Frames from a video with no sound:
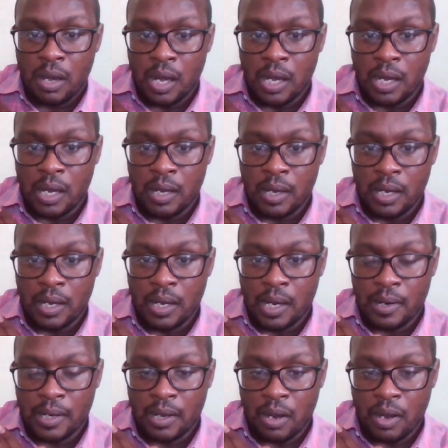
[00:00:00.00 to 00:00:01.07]

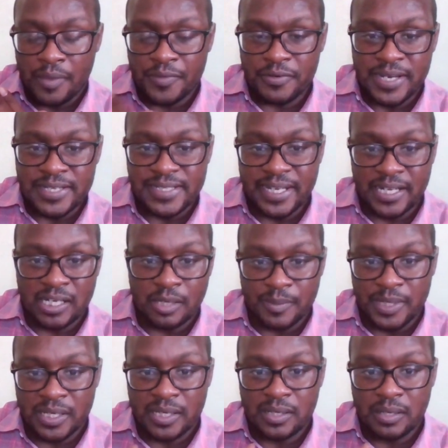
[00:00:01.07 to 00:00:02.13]
authorized
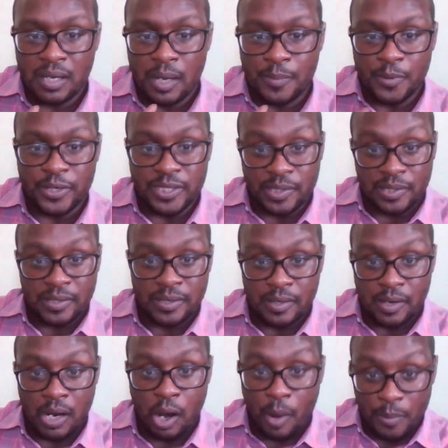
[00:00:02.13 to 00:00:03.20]
economic
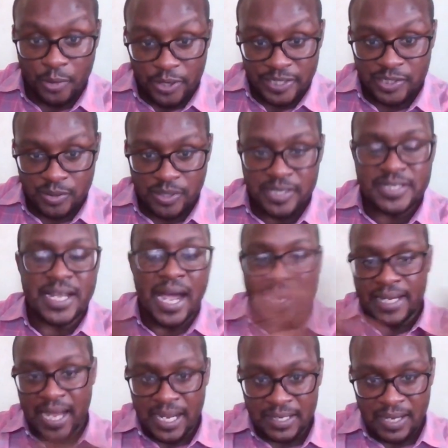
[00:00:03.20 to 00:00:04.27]
operators,
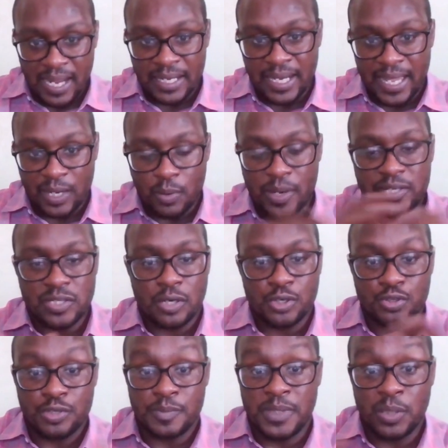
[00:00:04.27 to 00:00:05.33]
and likewise
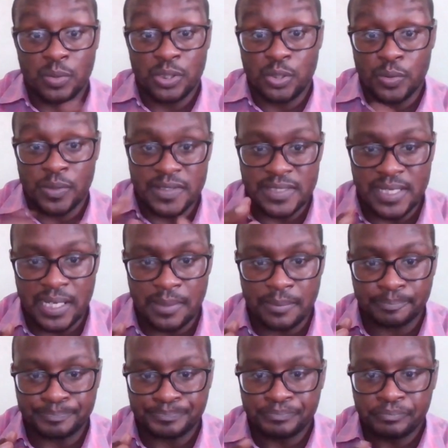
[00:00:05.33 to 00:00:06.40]
country B would do the
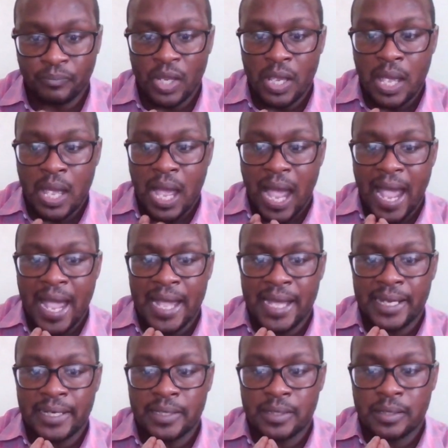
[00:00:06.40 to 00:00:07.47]
same.
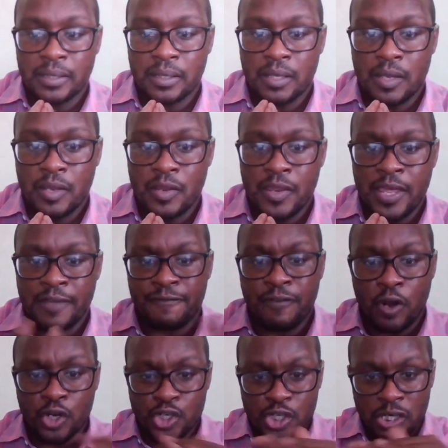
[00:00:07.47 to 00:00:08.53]
And they
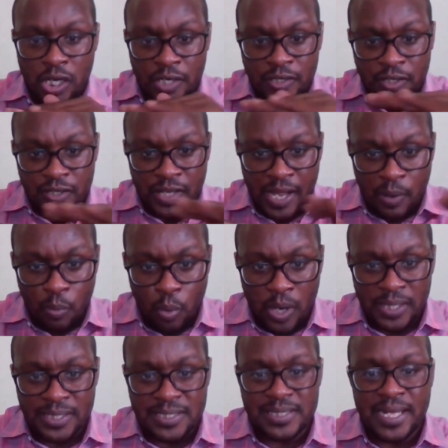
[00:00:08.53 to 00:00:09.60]
function under that
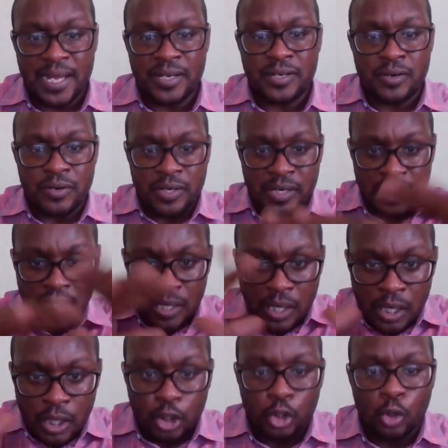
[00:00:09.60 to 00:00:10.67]
one standard
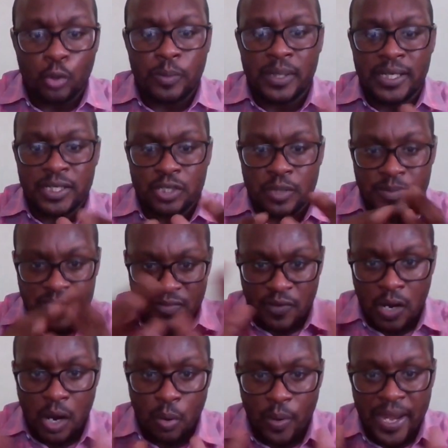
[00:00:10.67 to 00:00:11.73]
globally in terms of
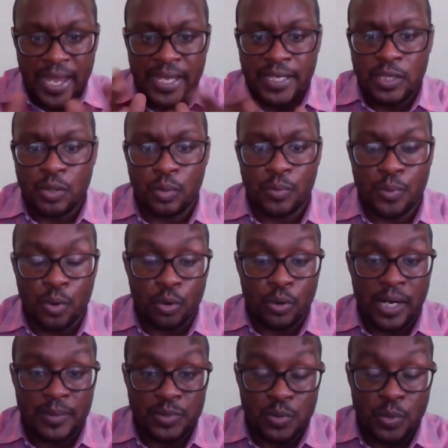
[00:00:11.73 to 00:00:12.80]
how AEO
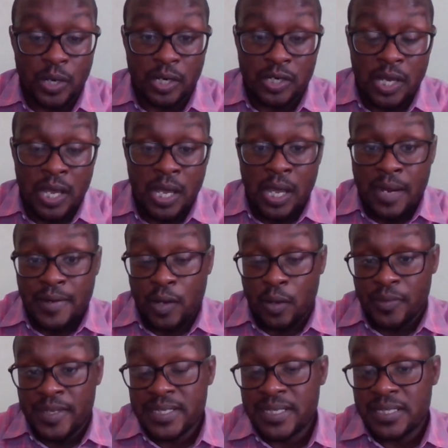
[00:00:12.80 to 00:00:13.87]
programs work.
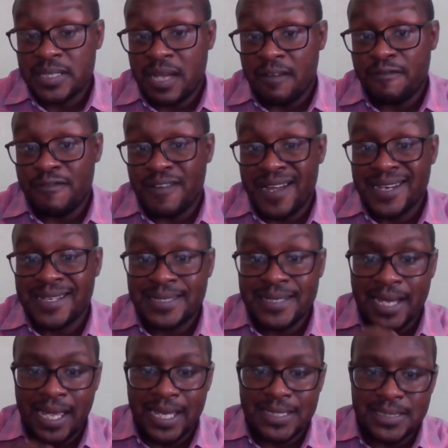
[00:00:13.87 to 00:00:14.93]
Now, this is a
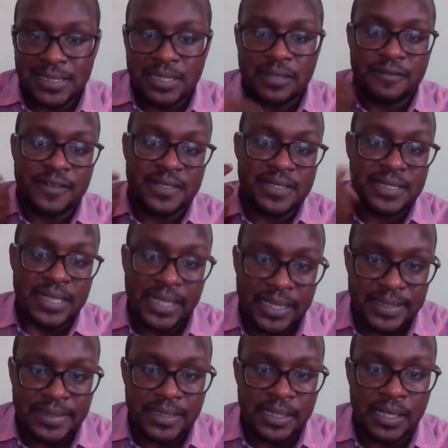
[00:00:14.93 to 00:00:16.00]
fantastic
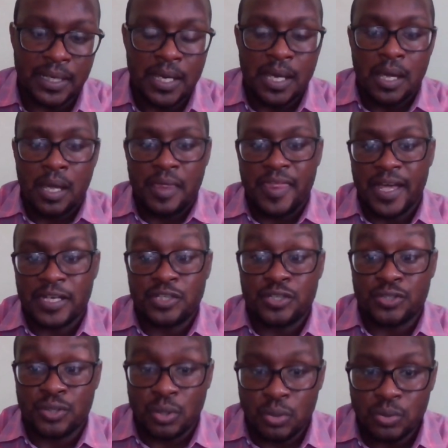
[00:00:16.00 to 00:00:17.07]
facility that
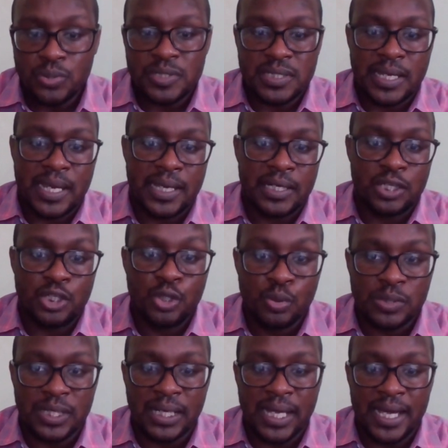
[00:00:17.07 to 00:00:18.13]
zones can
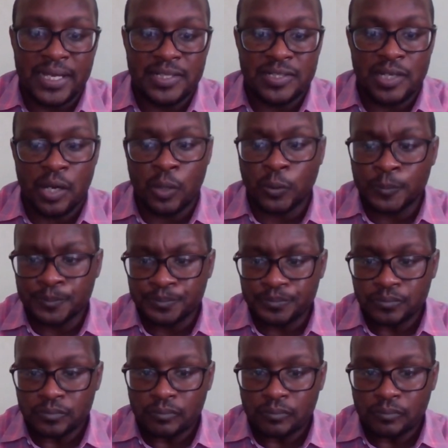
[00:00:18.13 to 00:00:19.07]
utilize. Now,